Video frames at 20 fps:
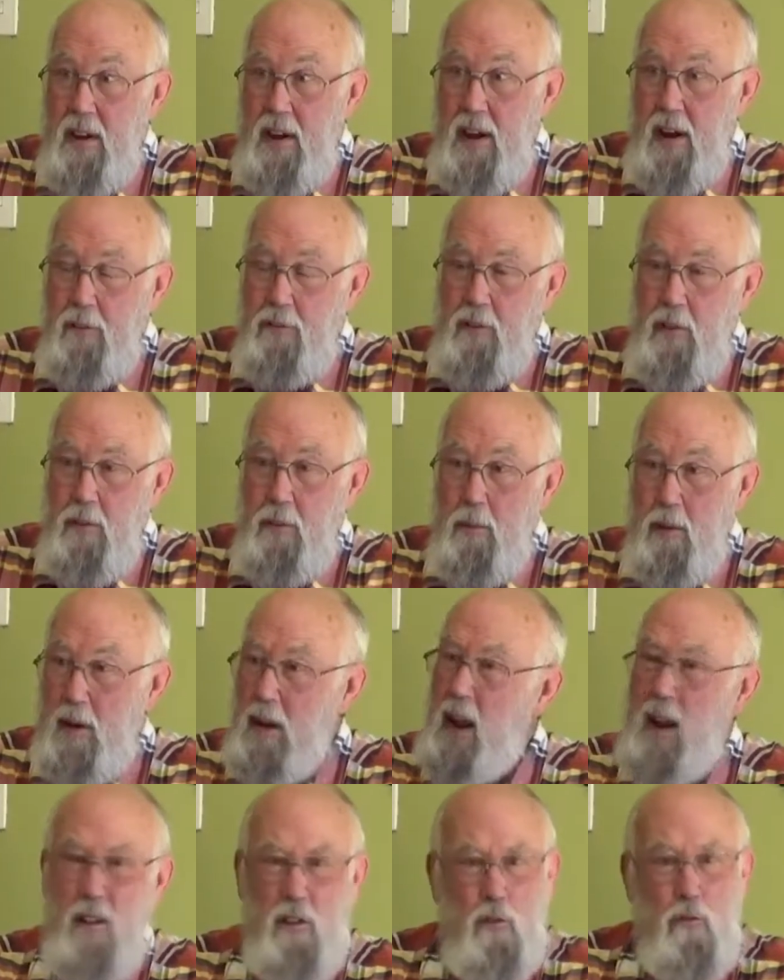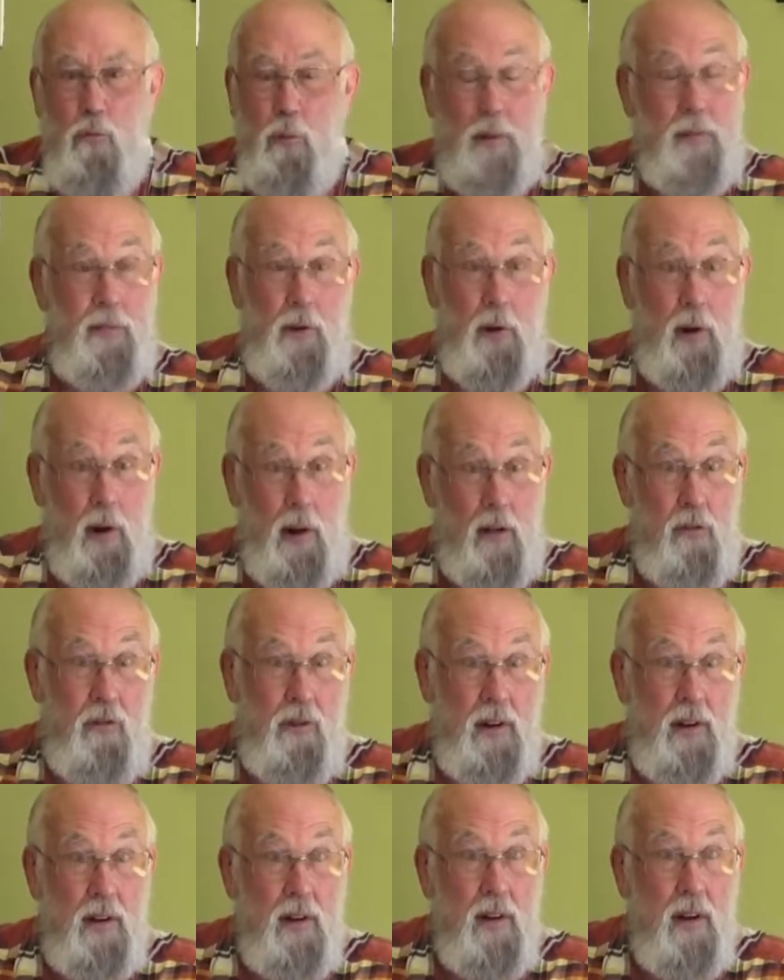And I just went there to
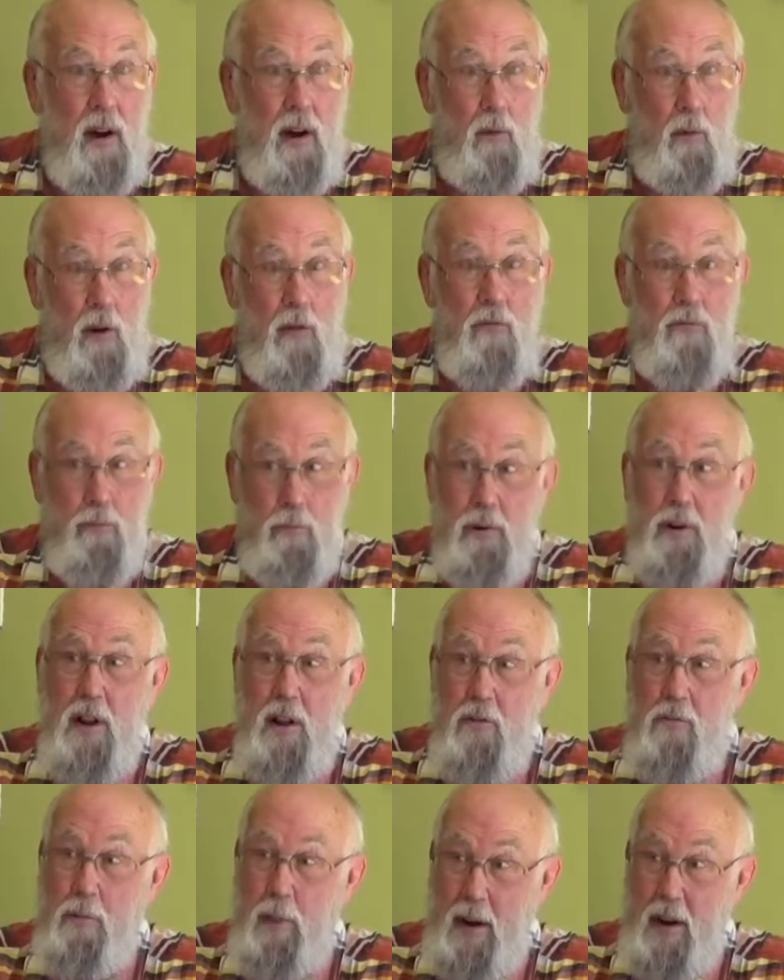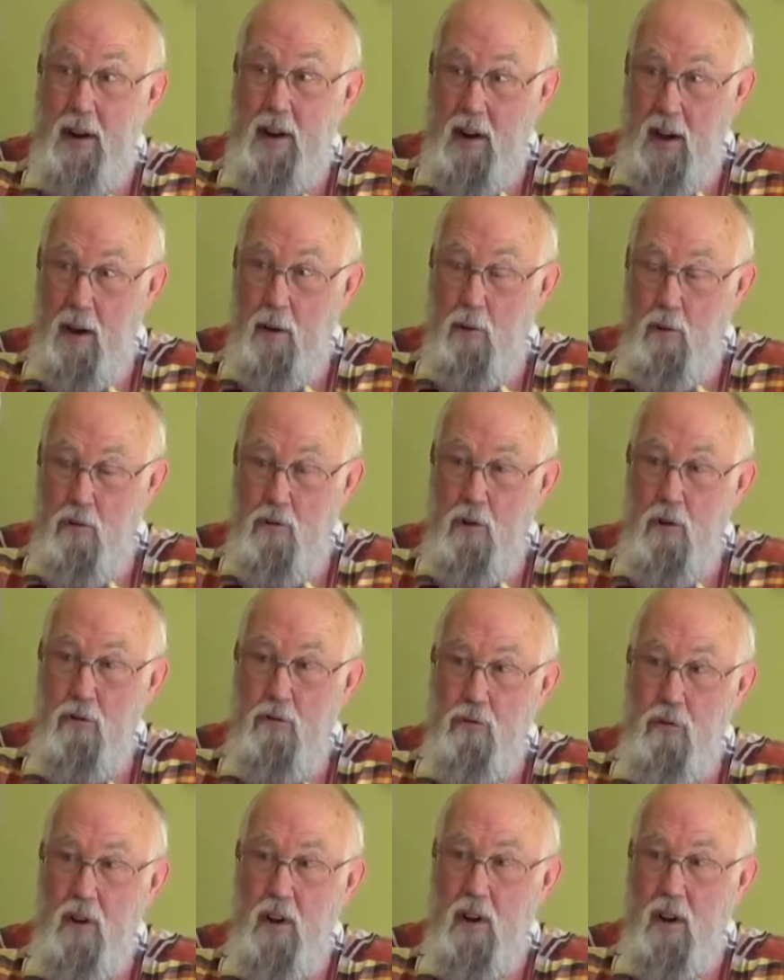listen. I wasn't participating, I was
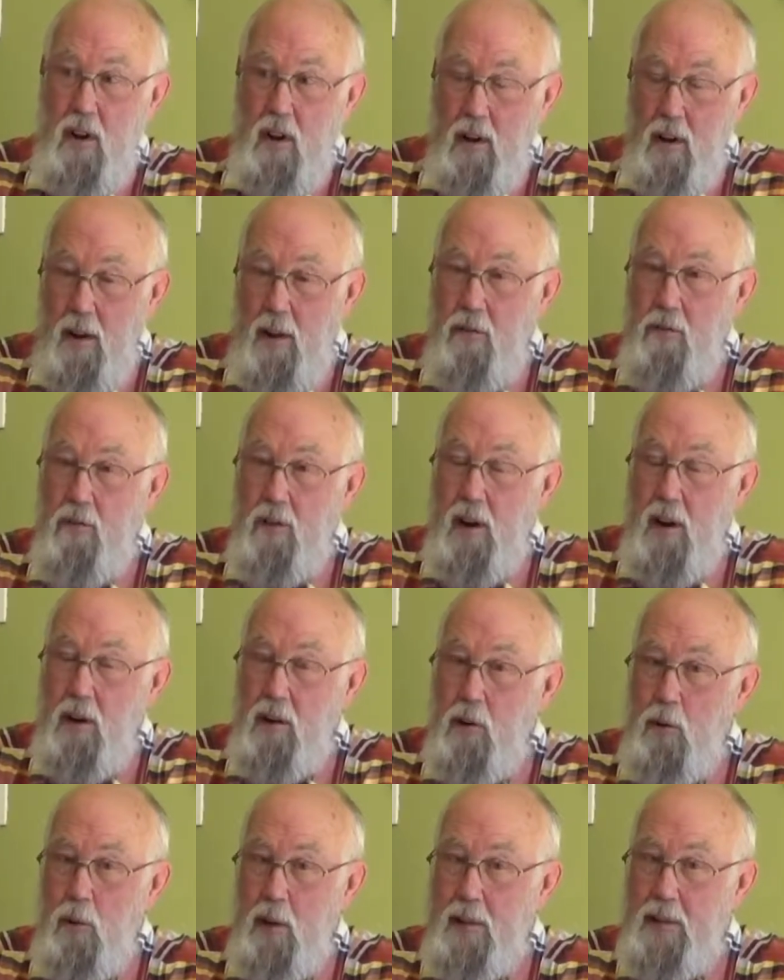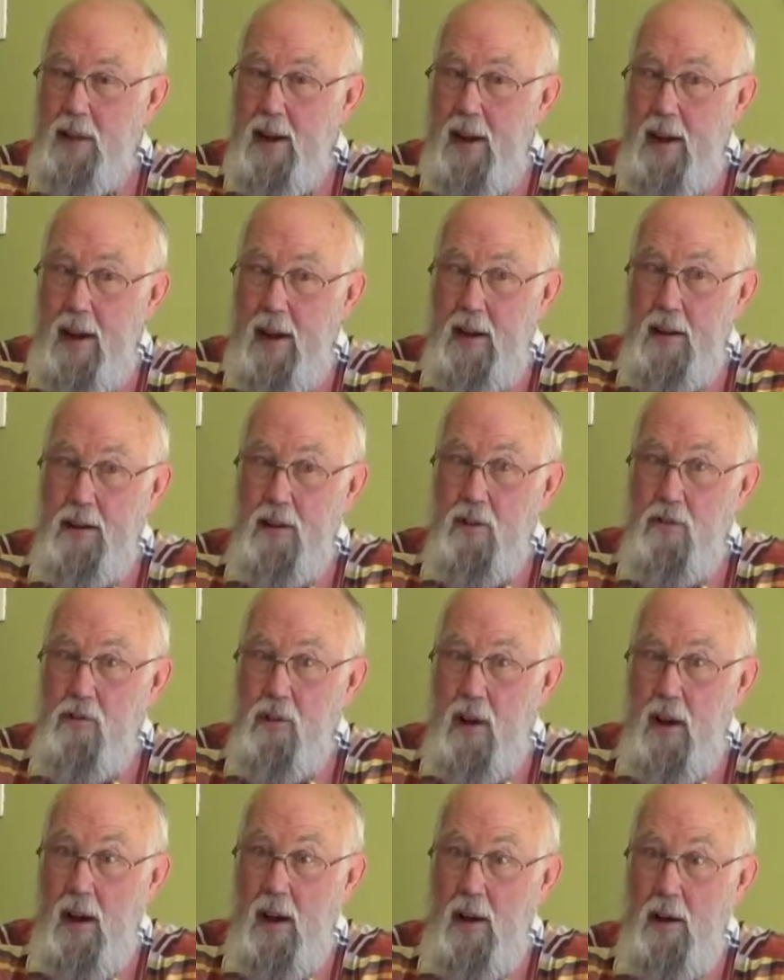just listening to what they had to
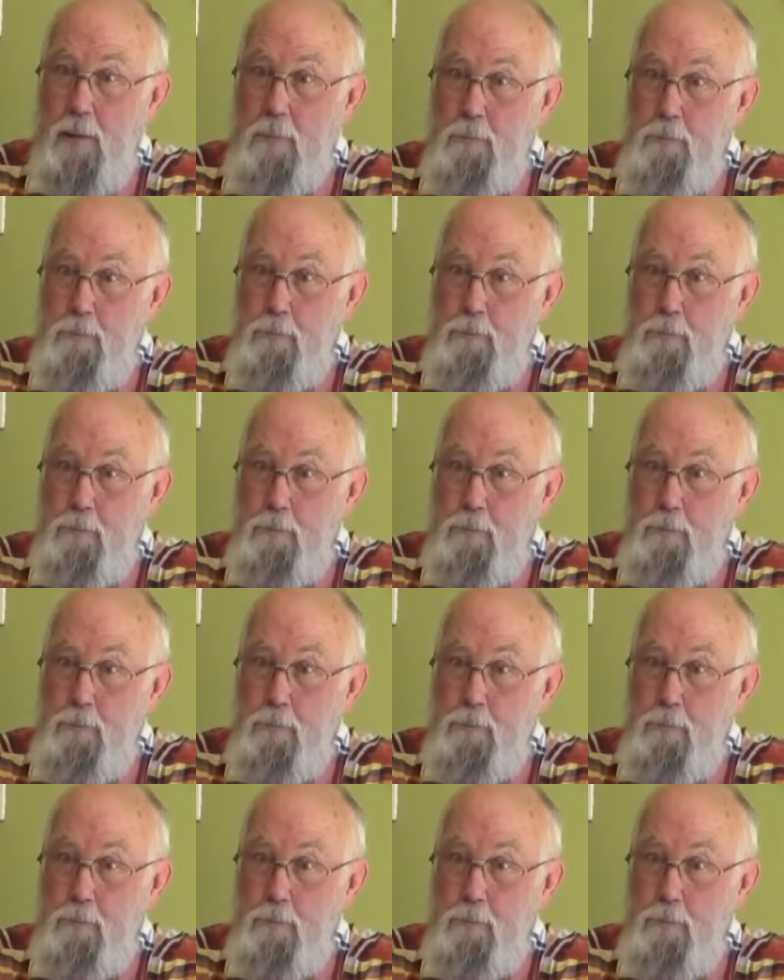say.